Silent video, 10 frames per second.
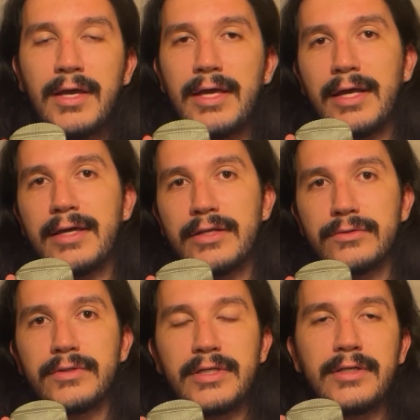and I
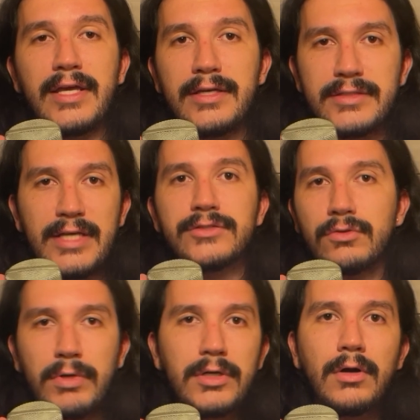entered in a test
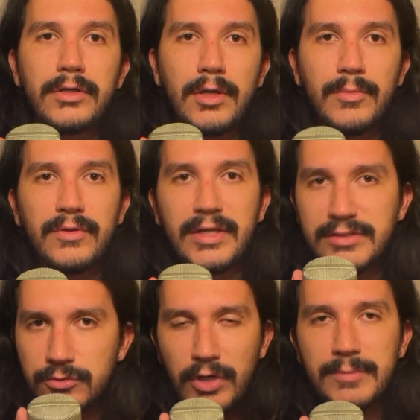credit card number
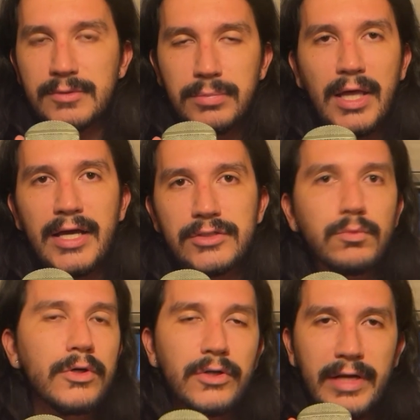that's Stripe Supplies
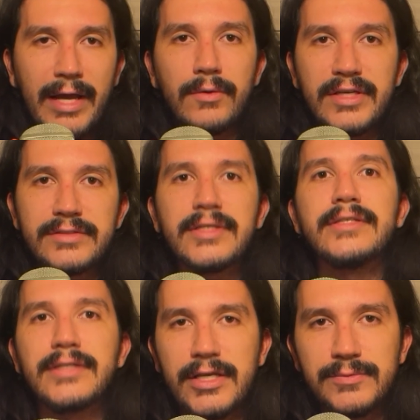while your account is
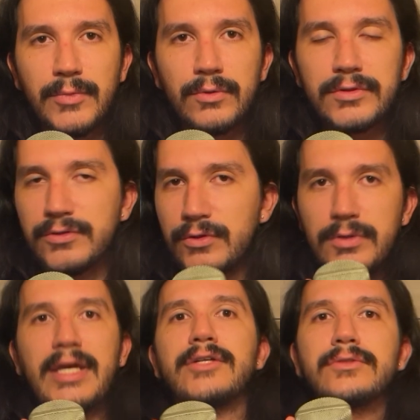in test mode so you
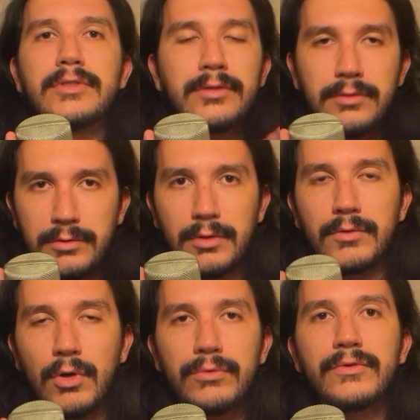can actually you know
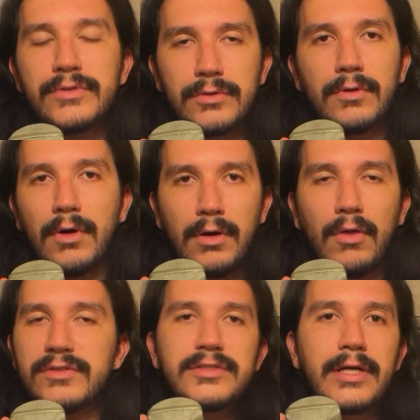go through this
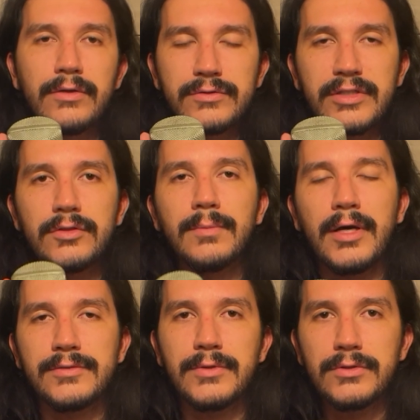all the scenarios that you could
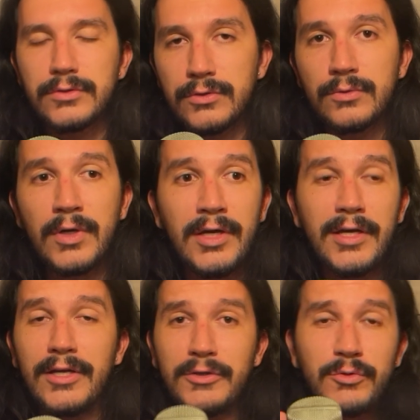possibly do
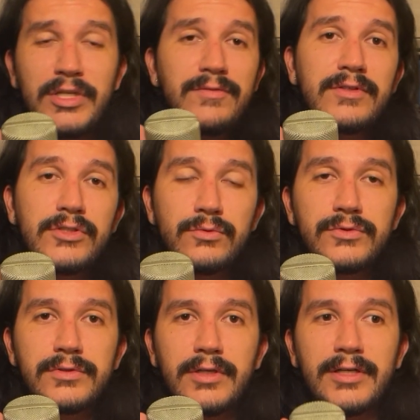eh, you could even
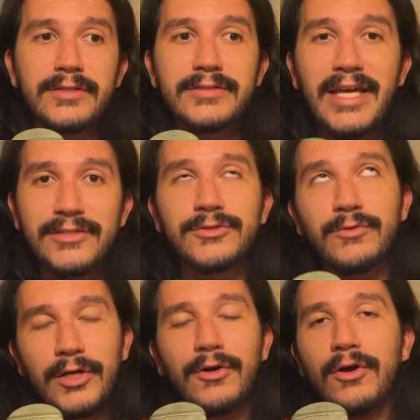use uh, test
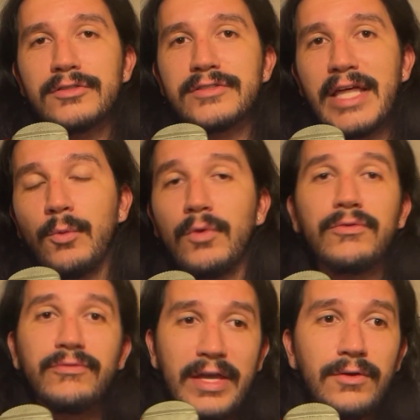credit cards that will
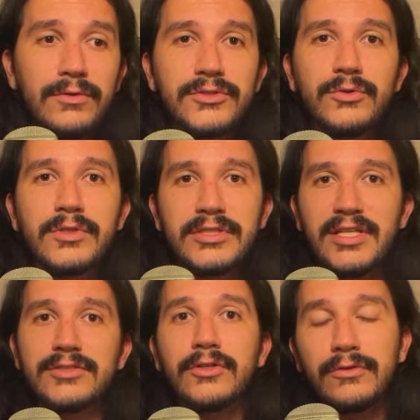fail so you can
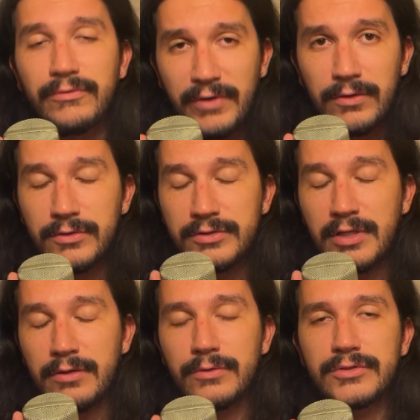test all your failure
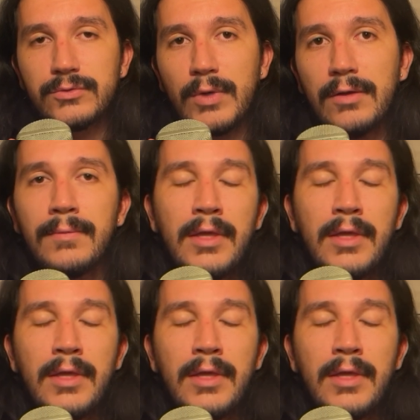scenarios as well